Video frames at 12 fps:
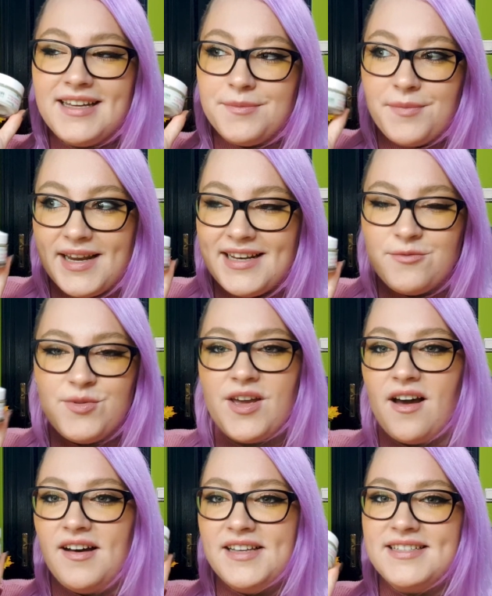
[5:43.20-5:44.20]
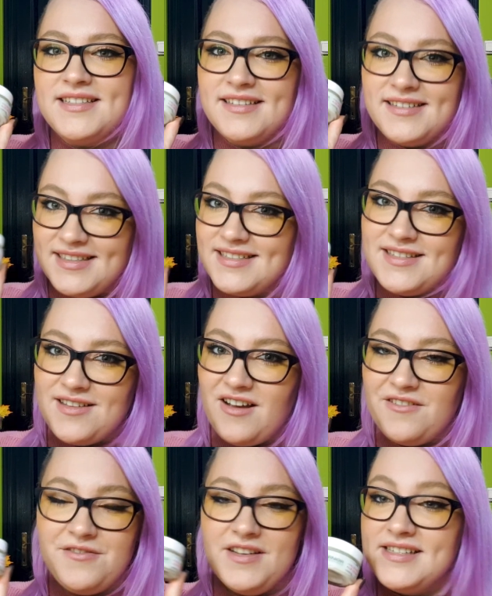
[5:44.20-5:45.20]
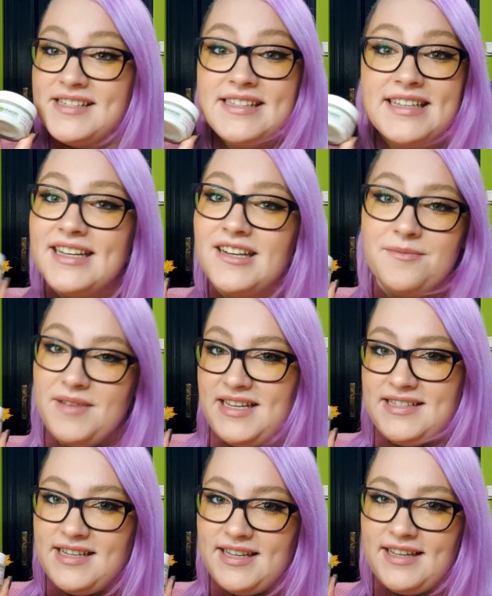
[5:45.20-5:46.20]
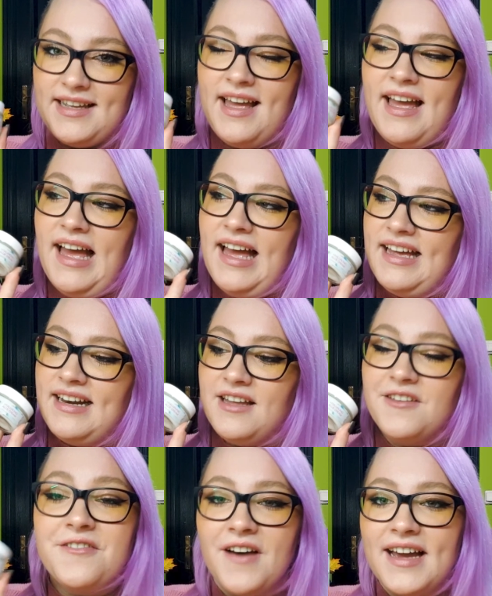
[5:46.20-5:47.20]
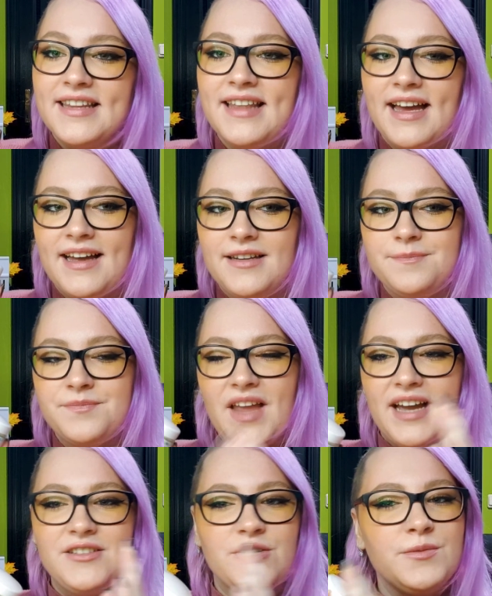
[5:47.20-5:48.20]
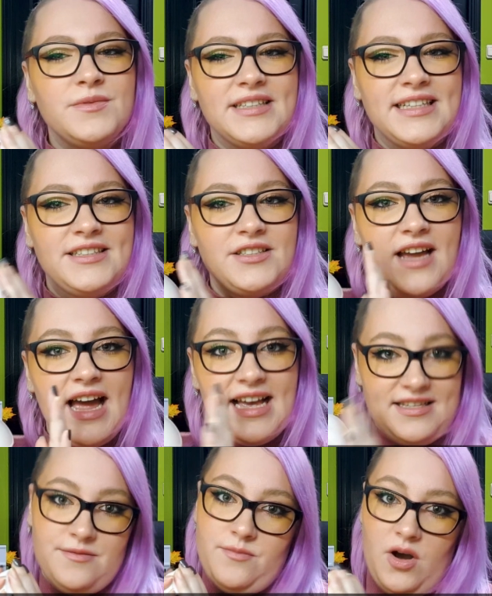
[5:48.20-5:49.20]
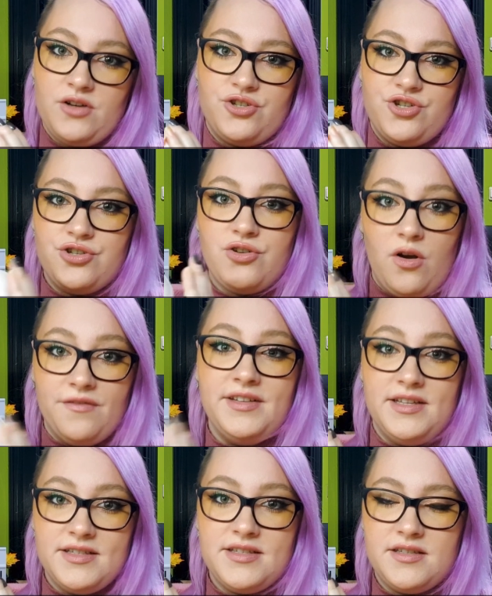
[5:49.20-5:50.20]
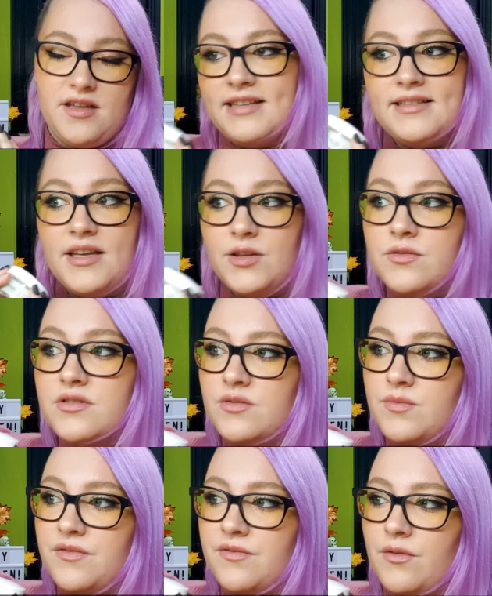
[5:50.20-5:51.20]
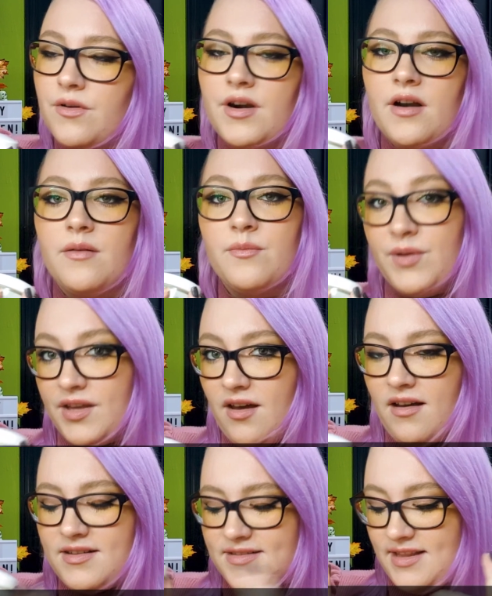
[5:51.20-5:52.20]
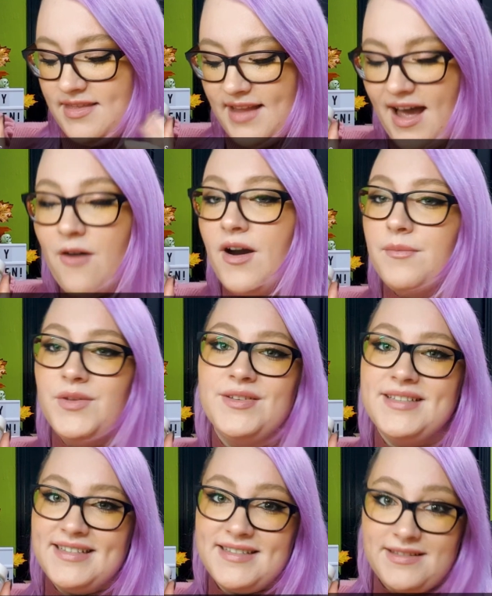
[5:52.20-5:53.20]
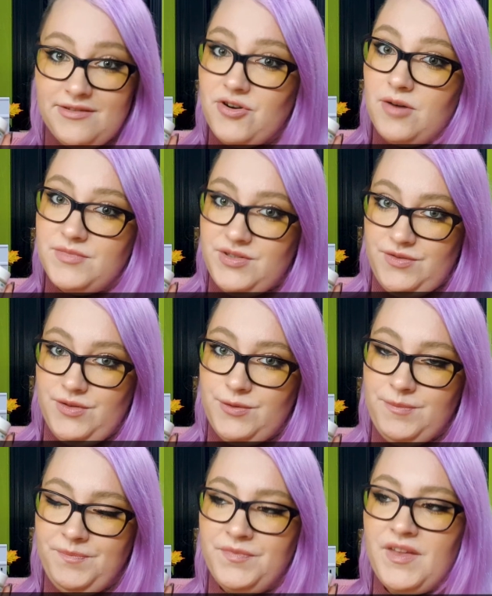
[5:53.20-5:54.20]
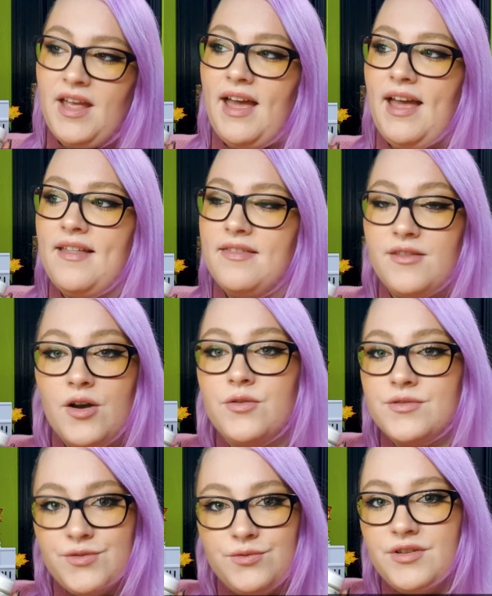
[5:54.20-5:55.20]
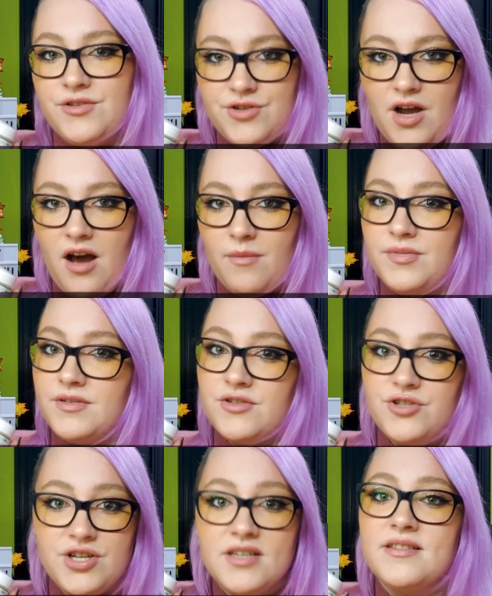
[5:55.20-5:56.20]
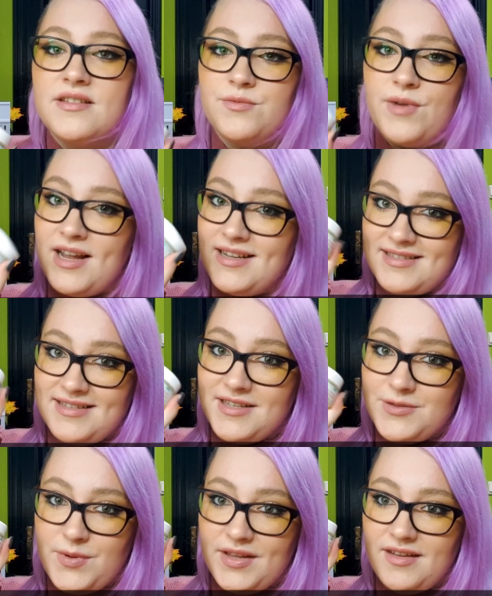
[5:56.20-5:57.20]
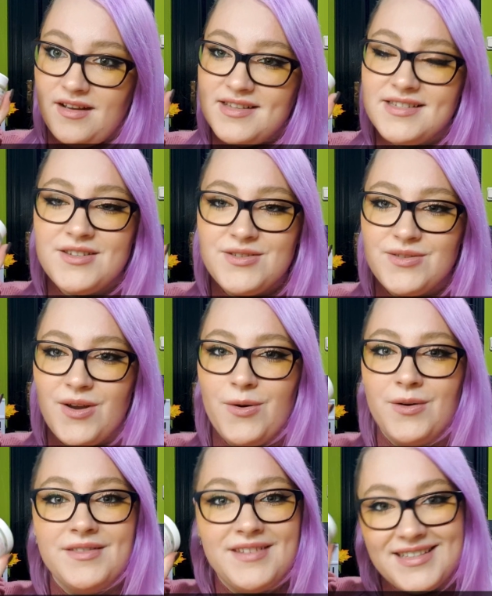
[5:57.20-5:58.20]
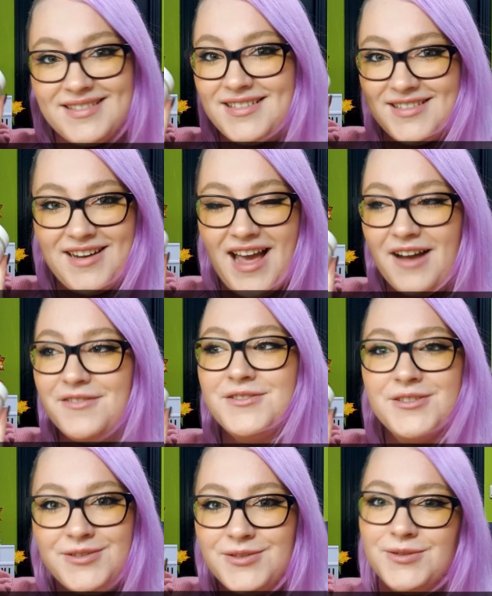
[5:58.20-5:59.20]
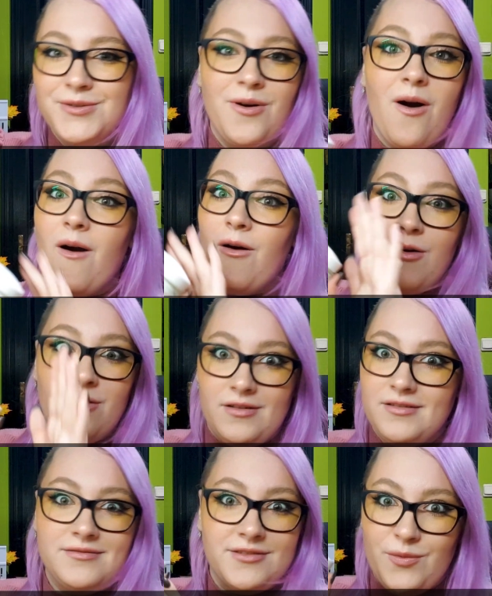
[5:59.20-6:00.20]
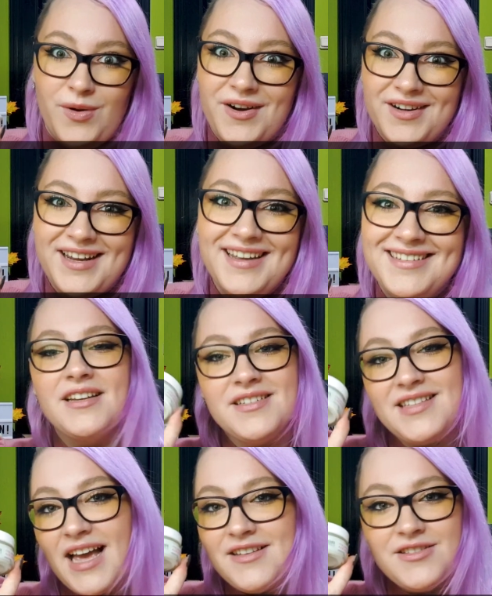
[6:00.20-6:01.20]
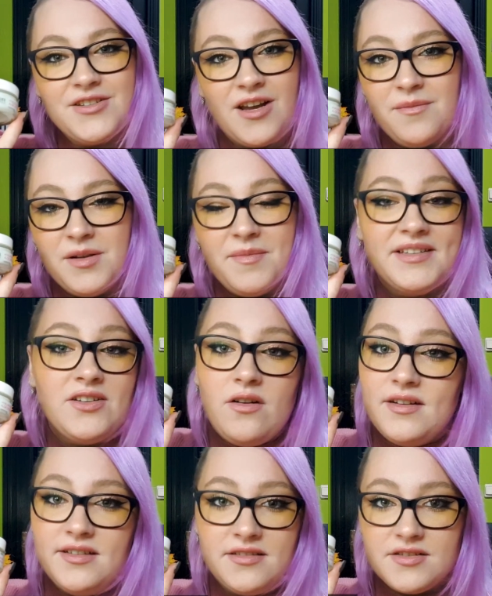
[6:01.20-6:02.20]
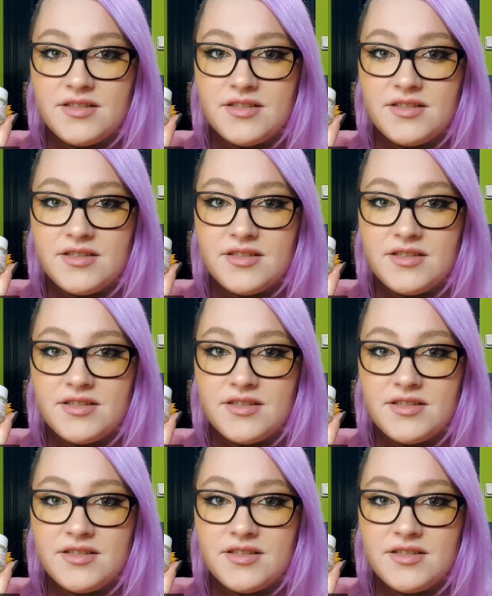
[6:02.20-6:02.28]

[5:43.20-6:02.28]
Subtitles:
mainly because this stuff is still amazing, and I find that I don't need as much of this as I used to before because now I'm using serums too, and those do the job just as well as this one does. So this doesn't have to do all the work. It just has to complement all the other